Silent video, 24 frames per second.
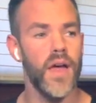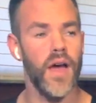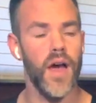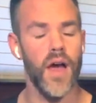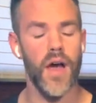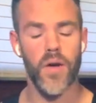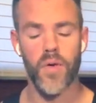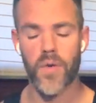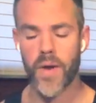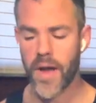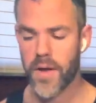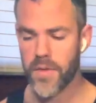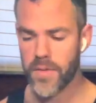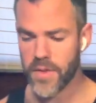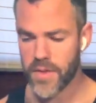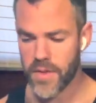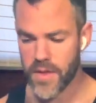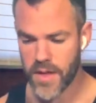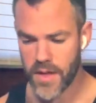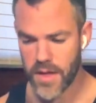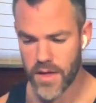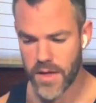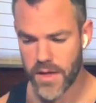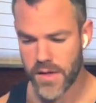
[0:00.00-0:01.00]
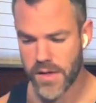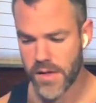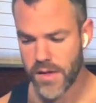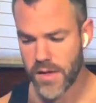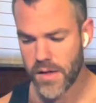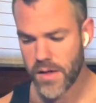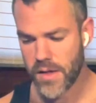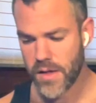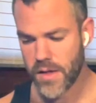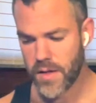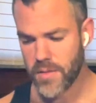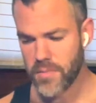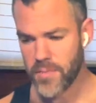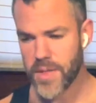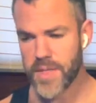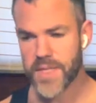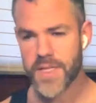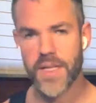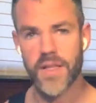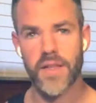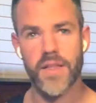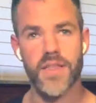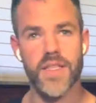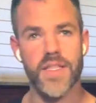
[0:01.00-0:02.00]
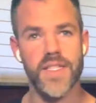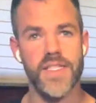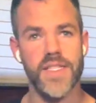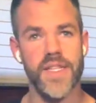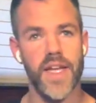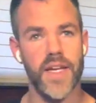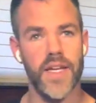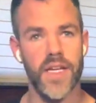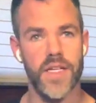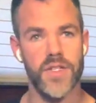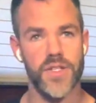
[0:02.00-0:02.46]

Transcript: around the basically the second